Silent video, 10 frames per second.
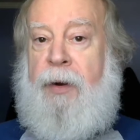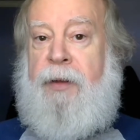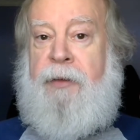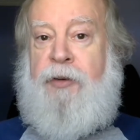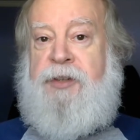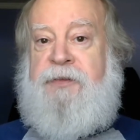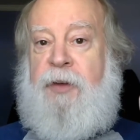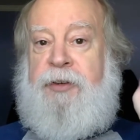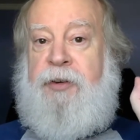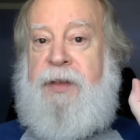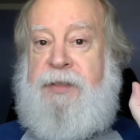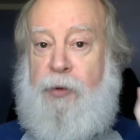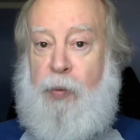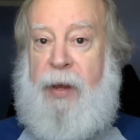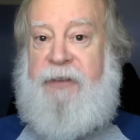the first filter that's
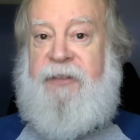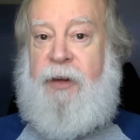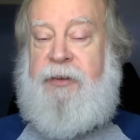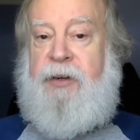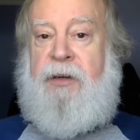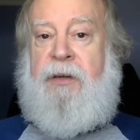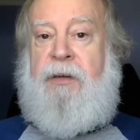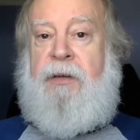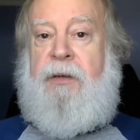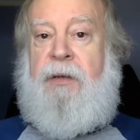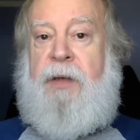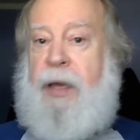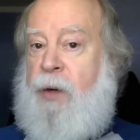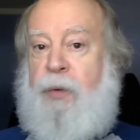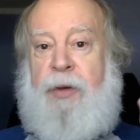a red filter,
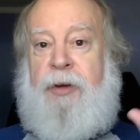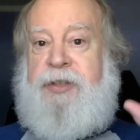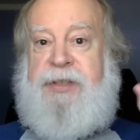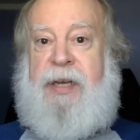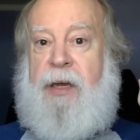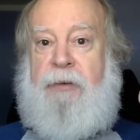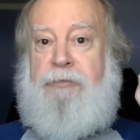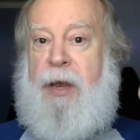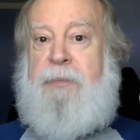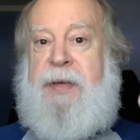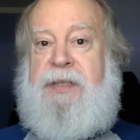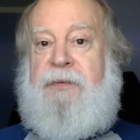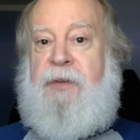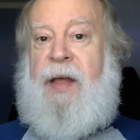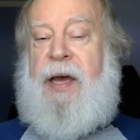and it will look just like a red piece
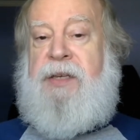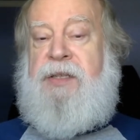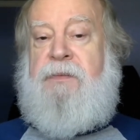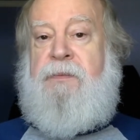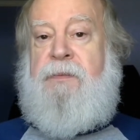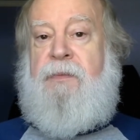of glass.